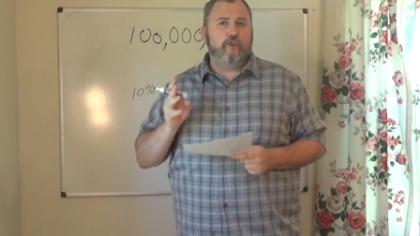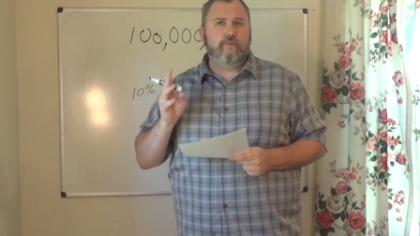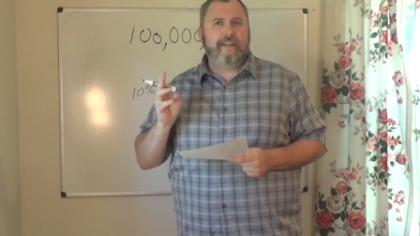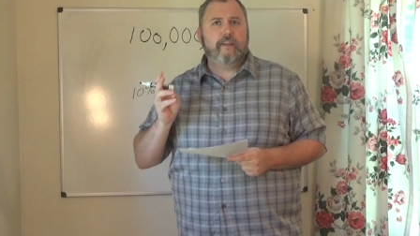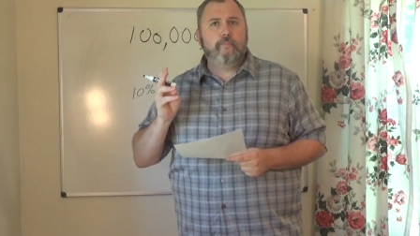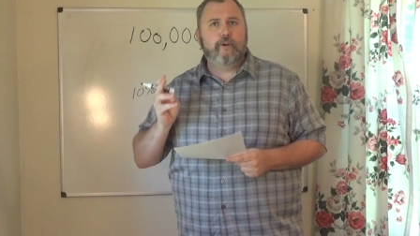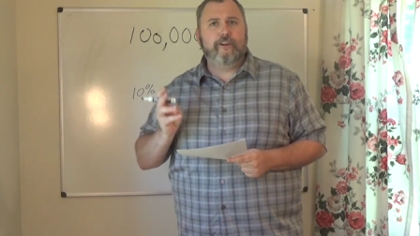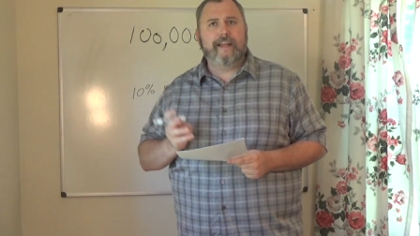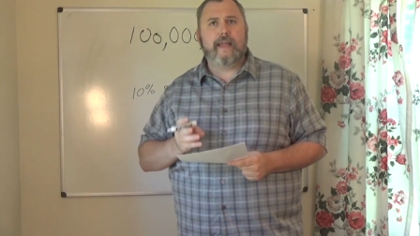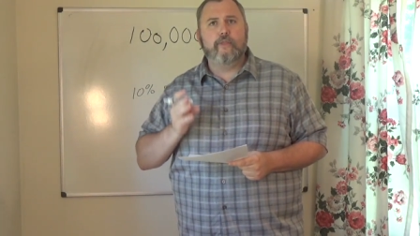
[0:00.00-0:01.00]
You need to put
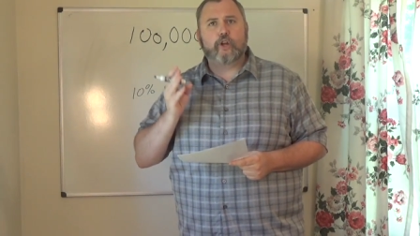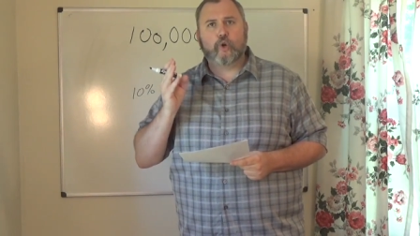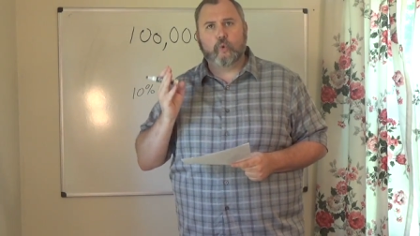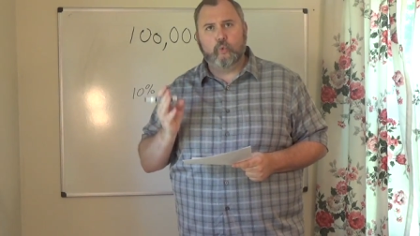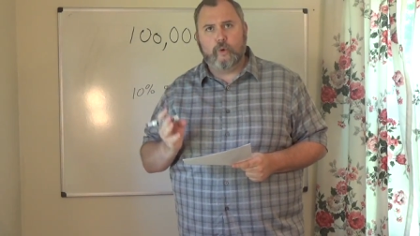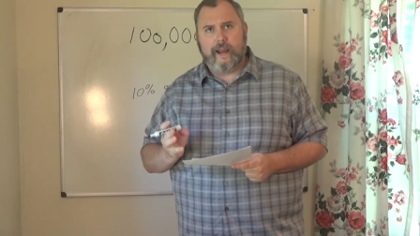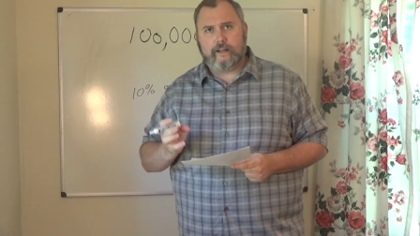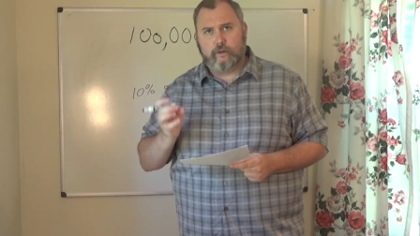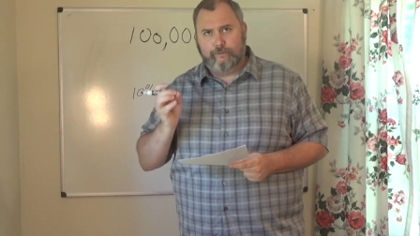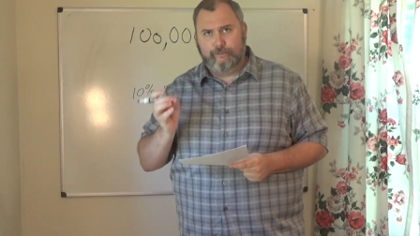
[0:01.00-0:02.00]
it in the
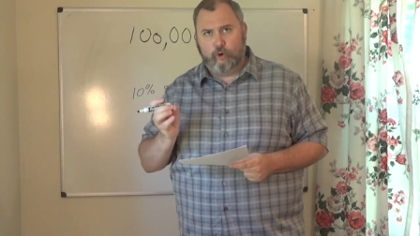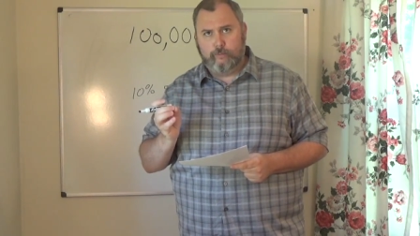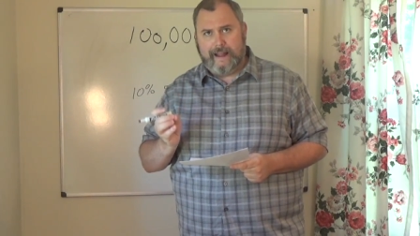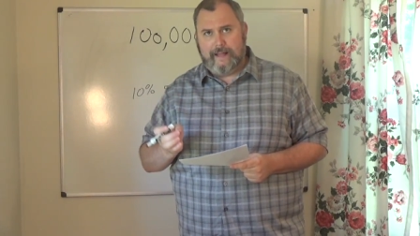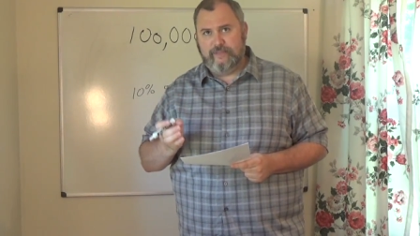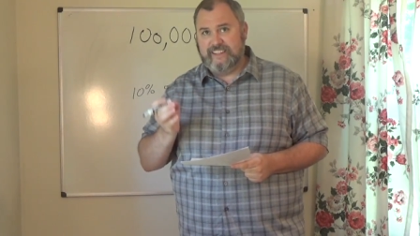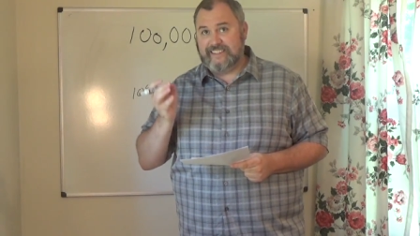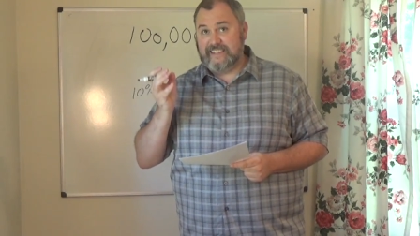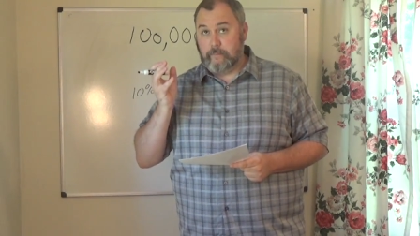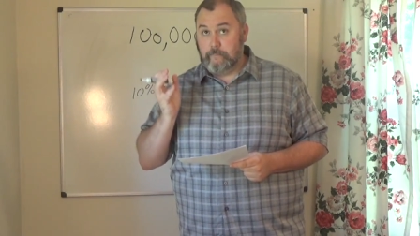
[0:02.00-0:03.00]
correct format. This
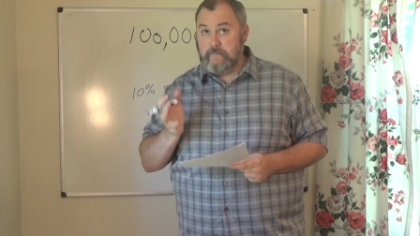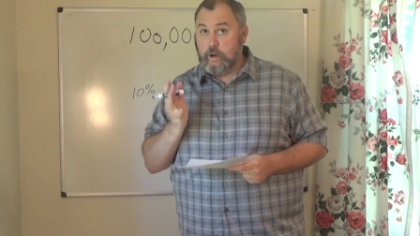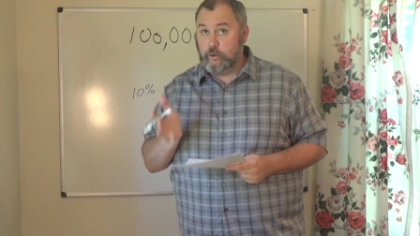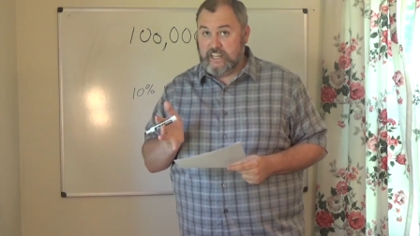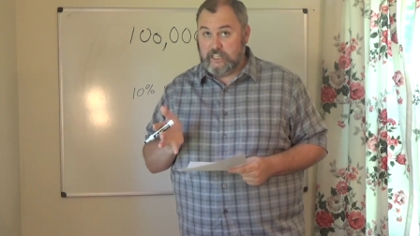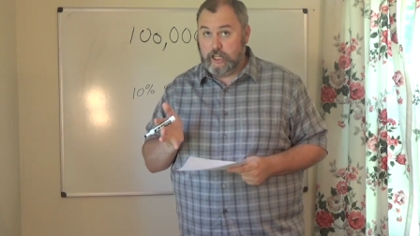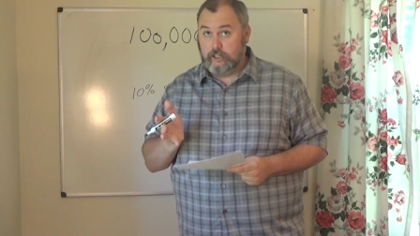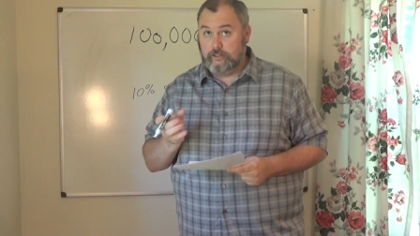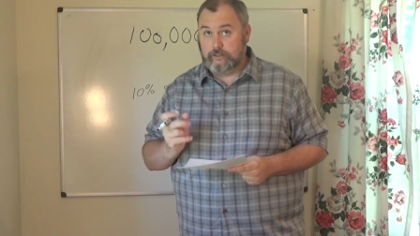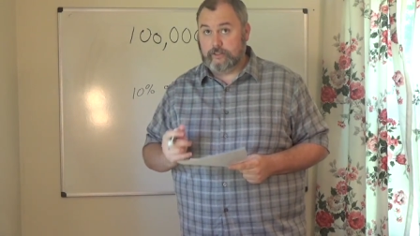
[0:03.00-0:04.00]
is million.
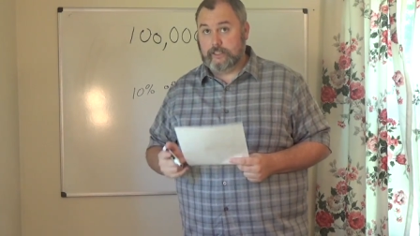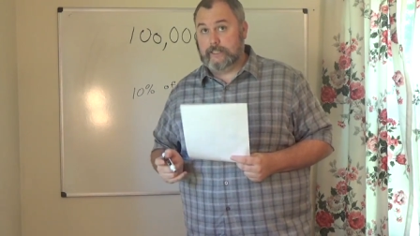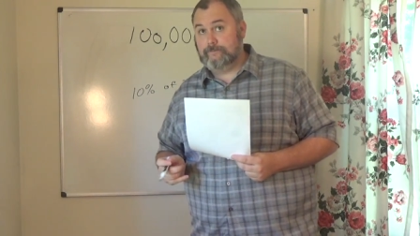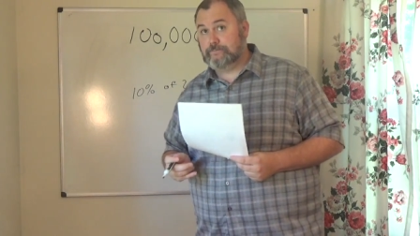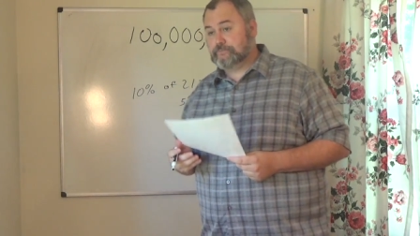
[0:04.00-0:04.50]
Okay.